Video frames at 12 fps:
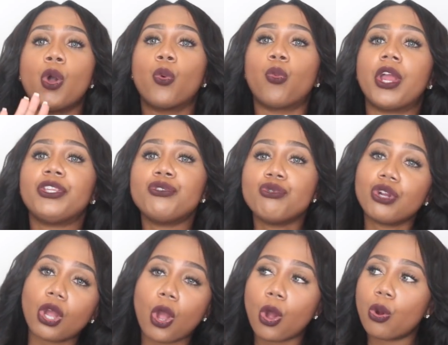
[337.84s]
When
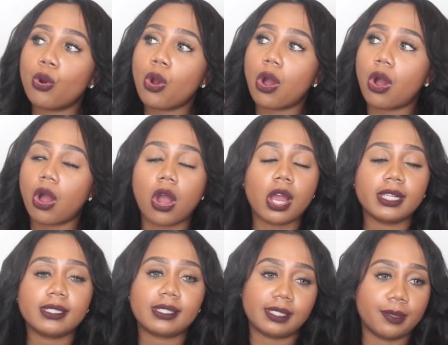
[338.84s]
you go
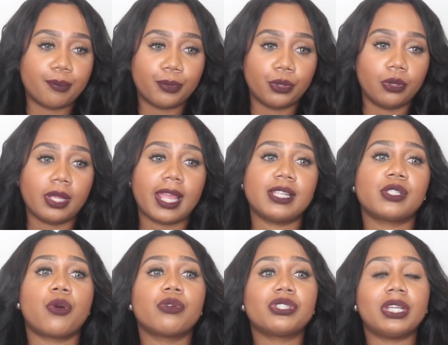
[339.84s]
on Simple,
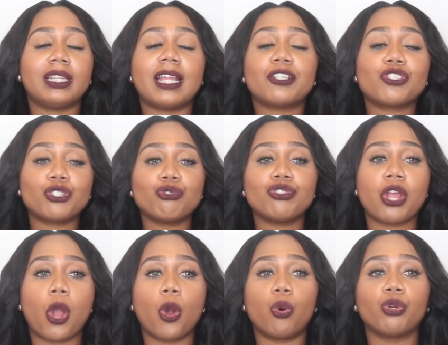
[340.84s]
it's going to let you
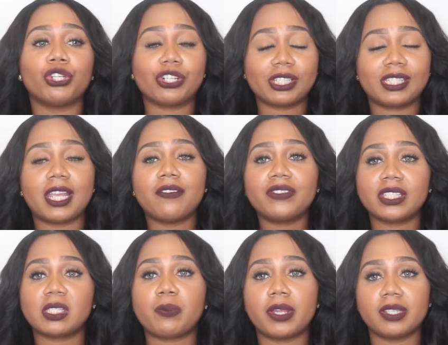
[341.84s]
know your safe
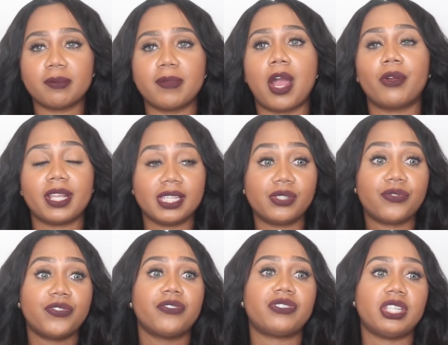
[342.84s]
to spend amount is
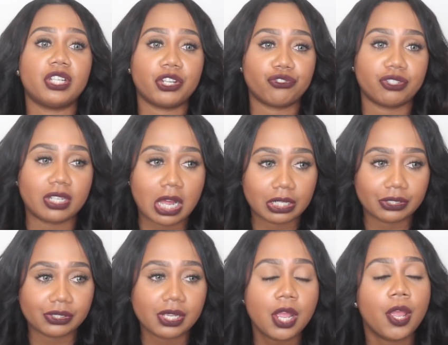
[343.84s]

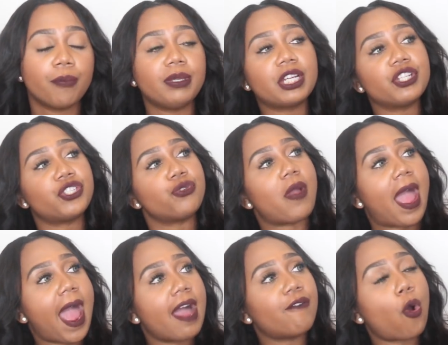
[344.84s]
$1,500 because you
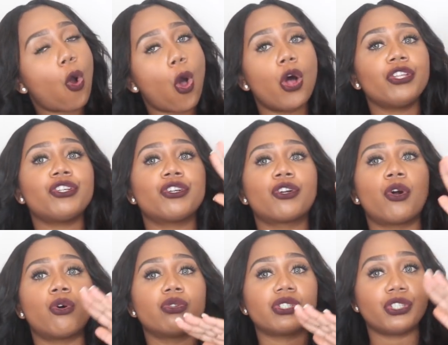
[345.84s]
have all your
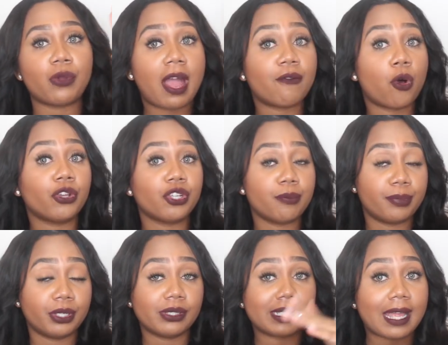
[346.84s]
goals, you have all your
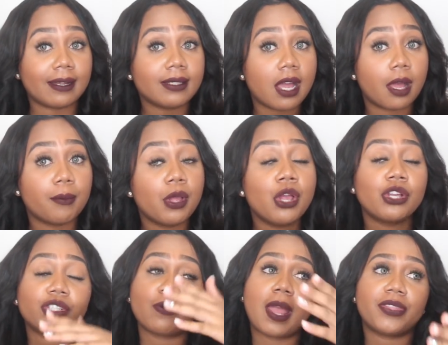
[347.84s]
bills lined up.
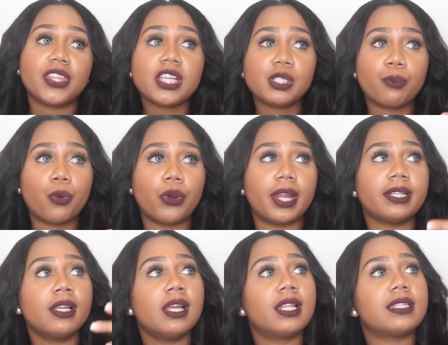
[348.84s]
So at this
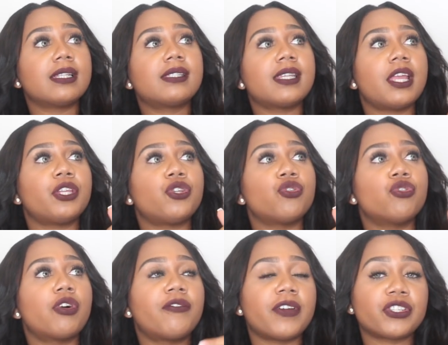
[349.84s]
point, let's say
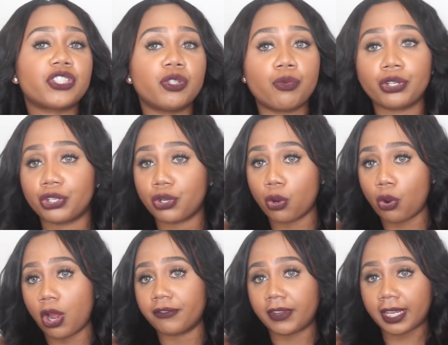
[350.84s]
you eventually want to
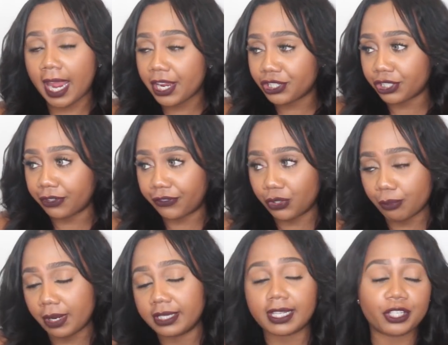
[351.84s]
go on vacation in a
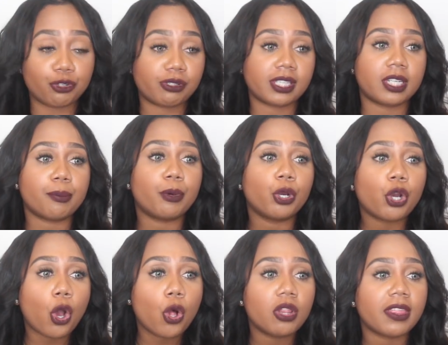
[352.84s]
few months and you set up a
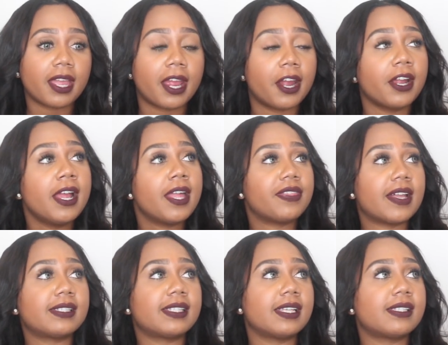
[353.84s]
goal there
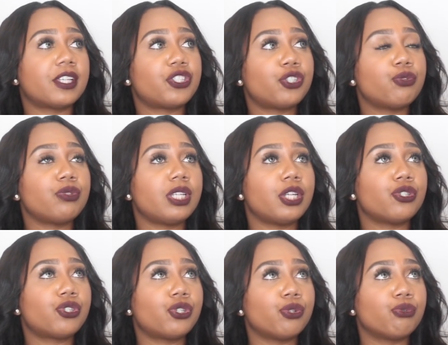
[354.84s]
that says that you
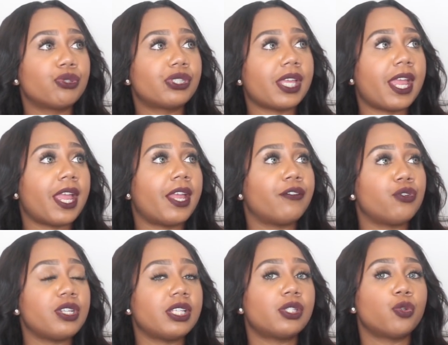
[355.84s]
need
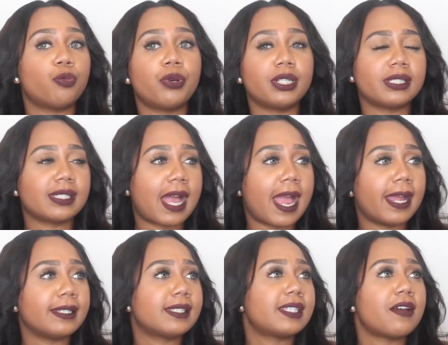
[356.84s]
to put
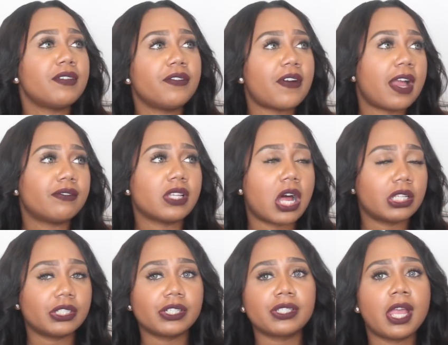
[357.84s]
aside
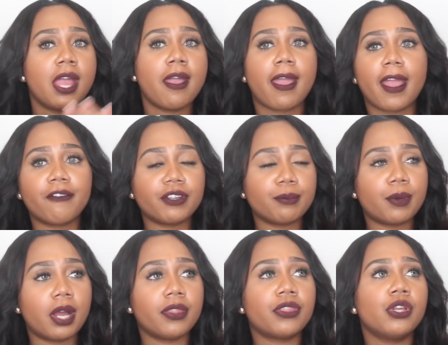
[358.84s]
$75 every
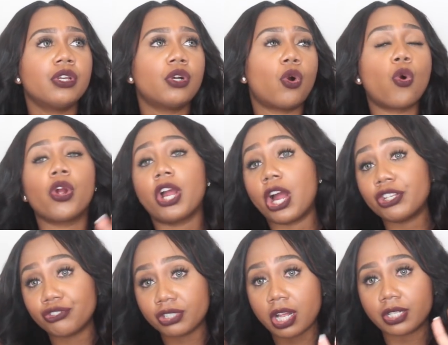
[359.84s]
month or
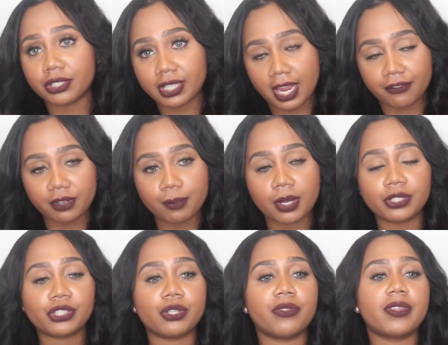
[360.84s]
$100 every
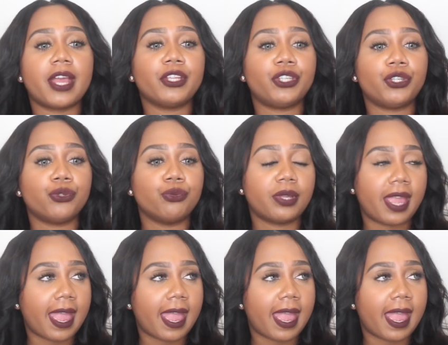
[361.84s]
month so that you